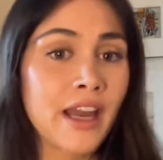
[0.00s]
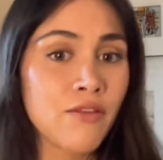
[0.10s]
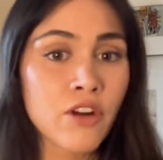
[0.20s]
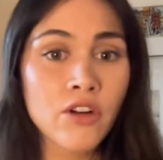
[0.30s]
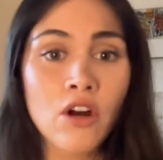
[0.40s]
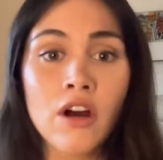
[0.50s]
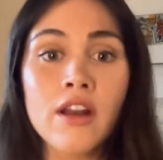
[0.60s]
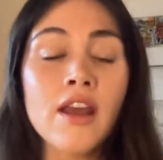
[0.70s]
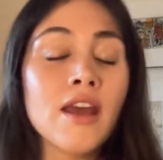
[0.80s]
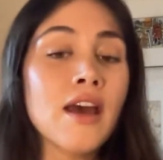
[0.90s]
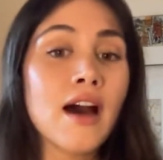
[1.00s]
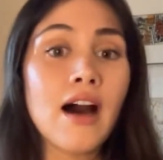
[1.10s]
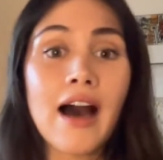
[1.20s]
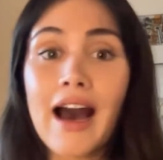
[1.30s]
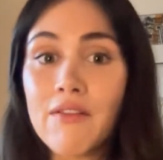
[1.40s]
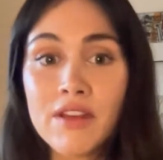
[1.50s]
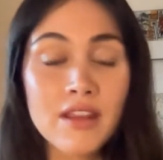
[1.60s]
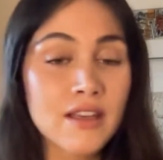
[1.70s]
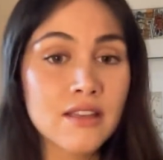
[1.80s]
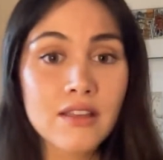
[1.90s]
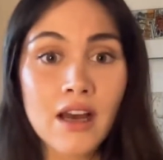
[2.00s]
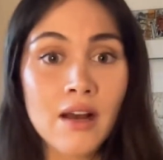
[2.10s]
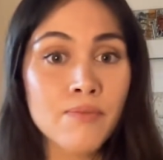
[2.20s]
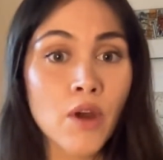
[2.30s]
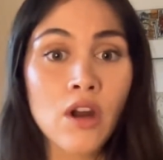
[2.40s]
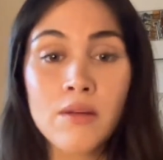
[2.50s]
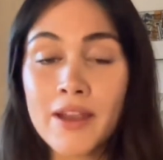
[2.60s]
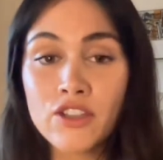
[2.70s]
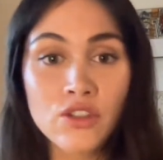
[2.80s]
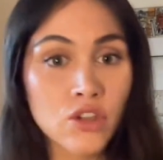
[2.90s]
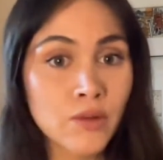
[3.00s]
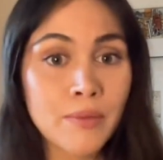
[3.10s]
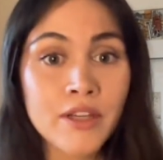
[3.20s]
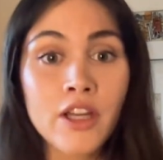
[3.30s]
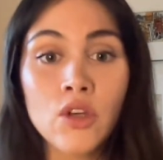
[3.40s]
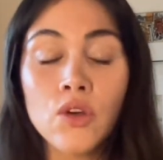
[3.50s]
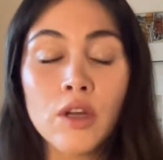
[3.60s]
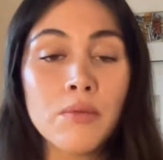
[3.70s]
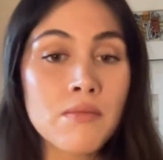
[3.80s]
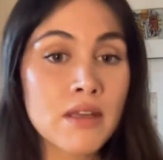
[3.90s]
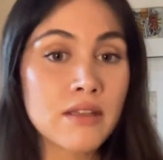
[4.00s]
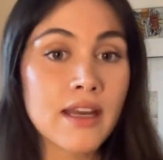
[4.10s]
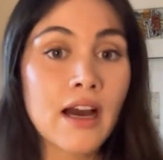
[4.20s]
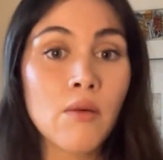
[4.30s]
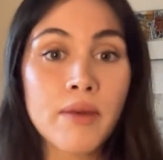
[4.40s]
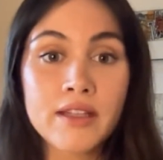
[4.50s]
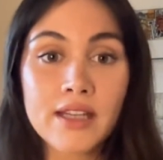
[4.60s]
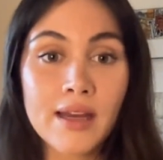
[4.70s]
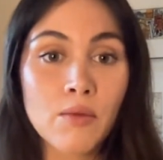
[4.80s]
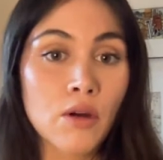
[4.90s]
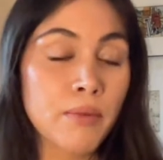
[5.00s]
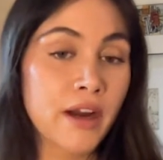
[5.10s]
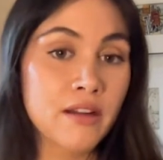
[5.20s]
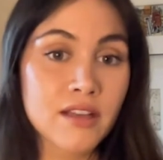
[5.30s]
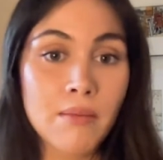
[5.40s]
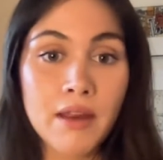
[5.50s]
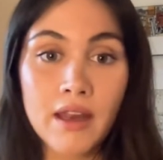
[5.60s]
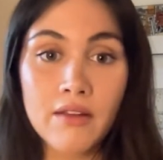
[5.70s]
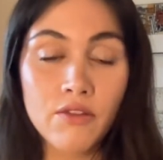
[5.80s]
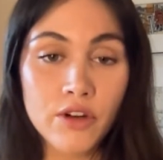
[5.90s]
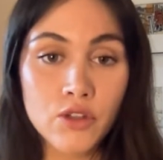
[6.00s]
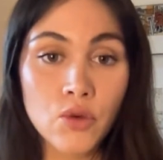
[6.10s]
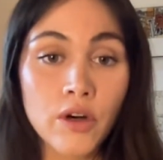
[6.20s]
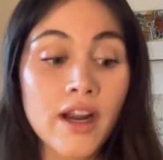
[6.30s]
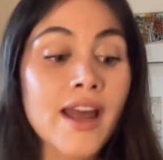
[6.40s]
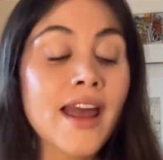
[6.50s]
If you're not having these automations on your website, you could be missing out big time on parents coming in for a tour.